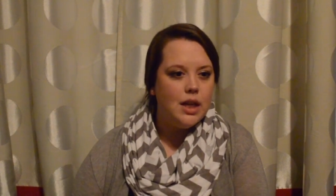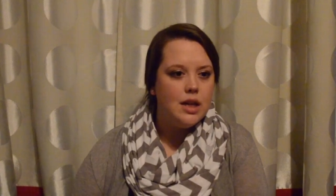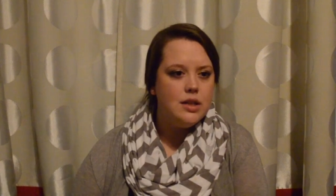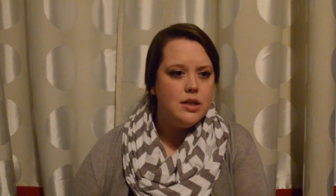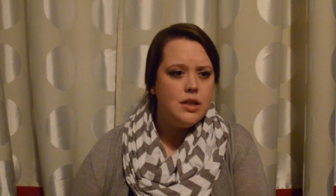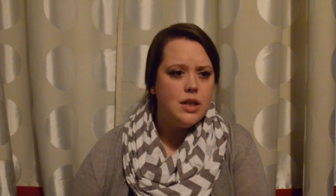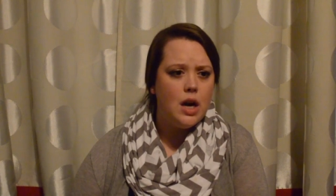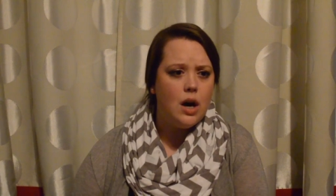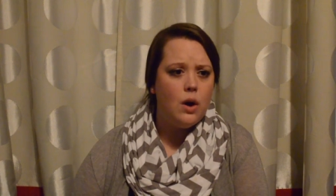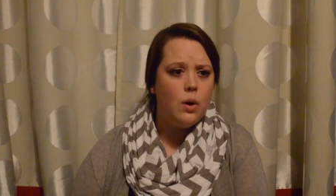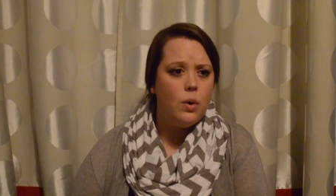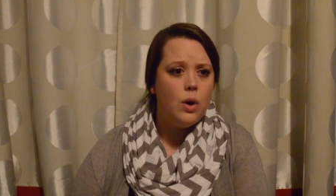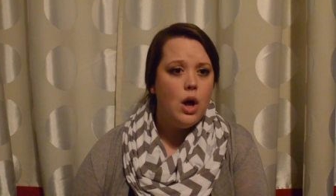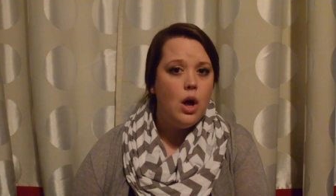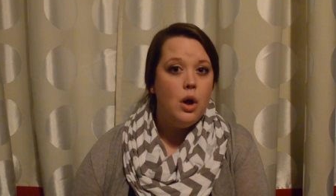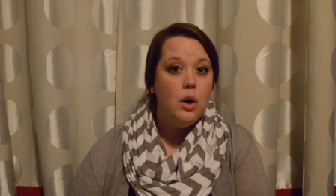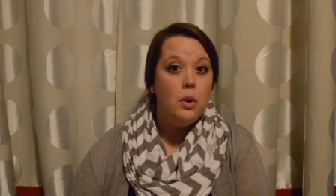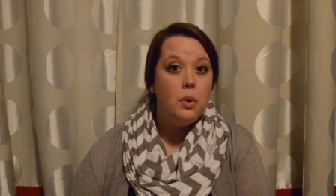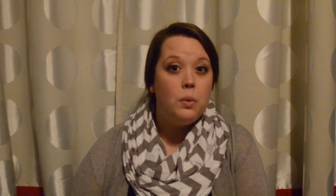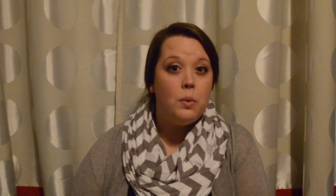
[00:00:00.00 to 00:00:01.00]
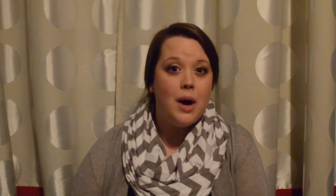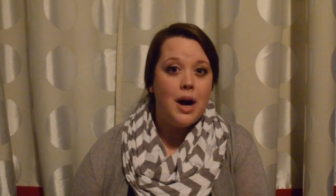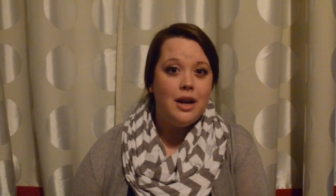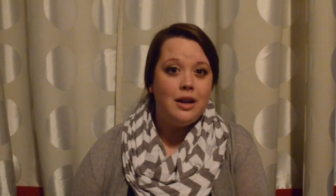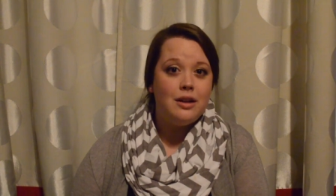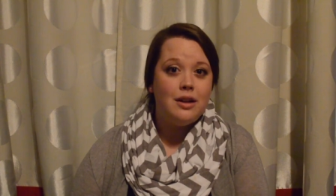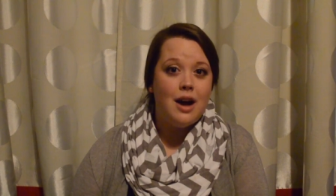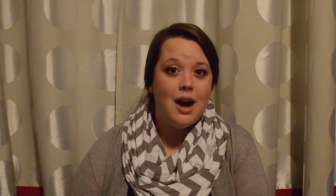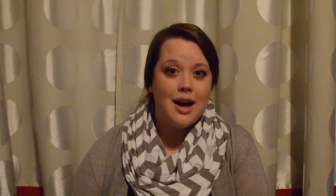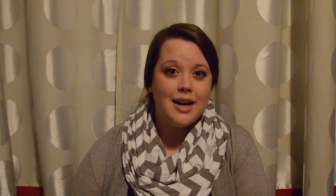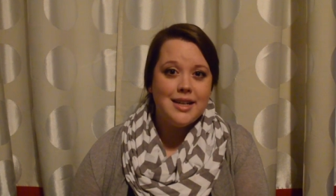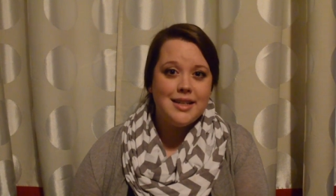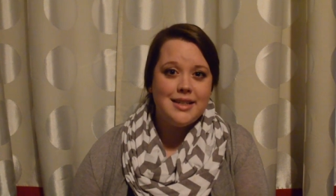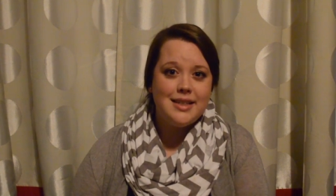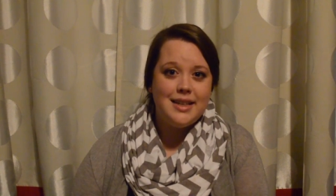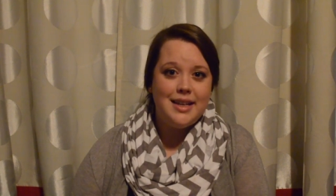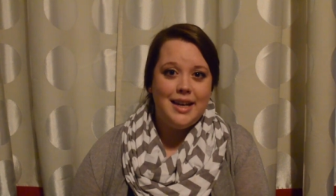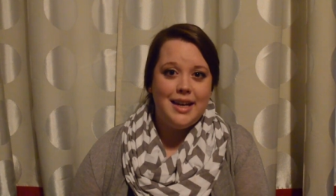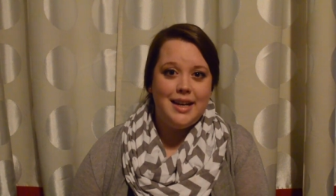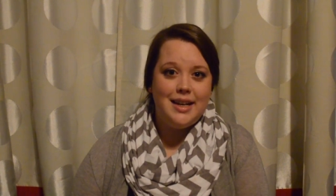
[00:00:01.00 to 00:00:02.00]
So while
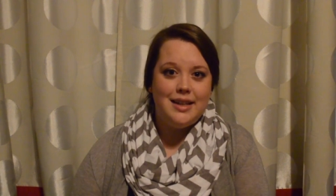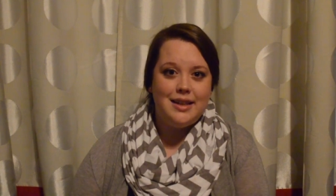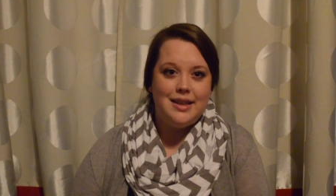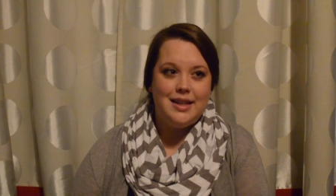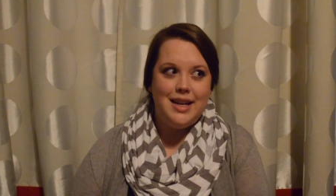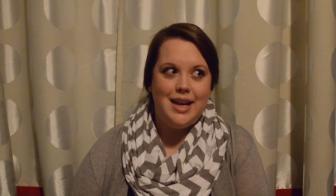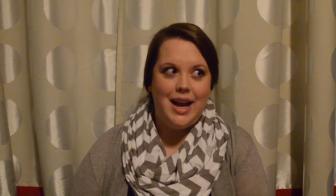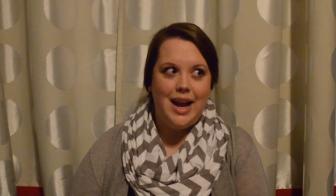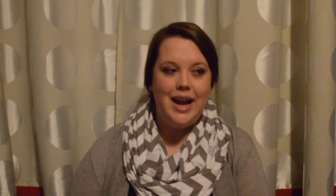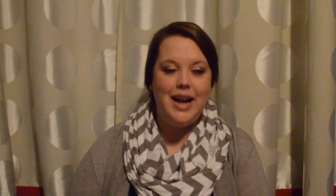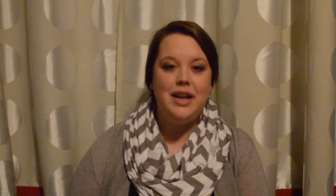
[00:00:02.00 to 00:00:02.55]
honestly the